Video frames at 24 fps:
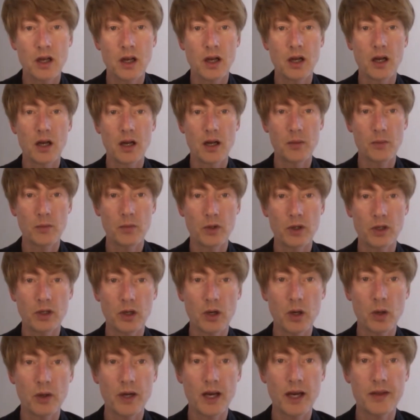We're going to
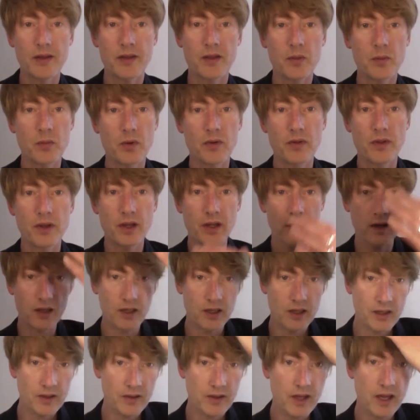locate them on the
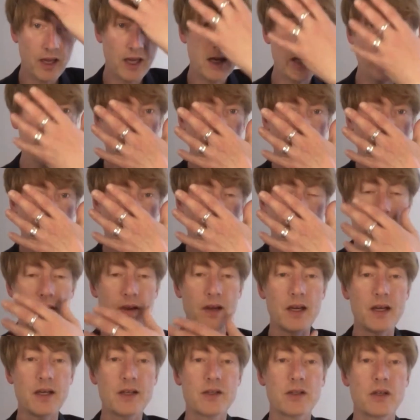head, the
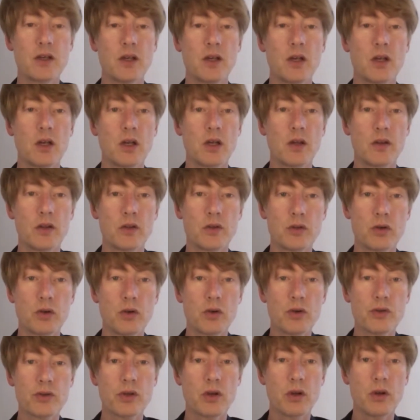face, the
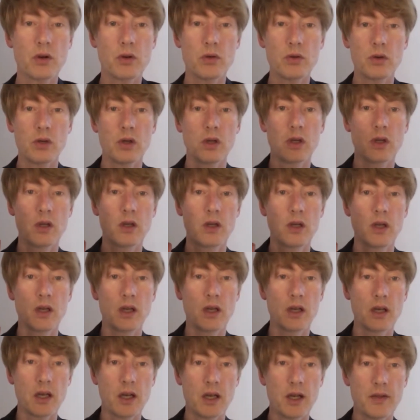torso
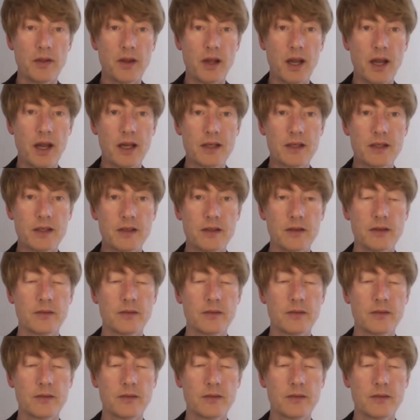and the hand.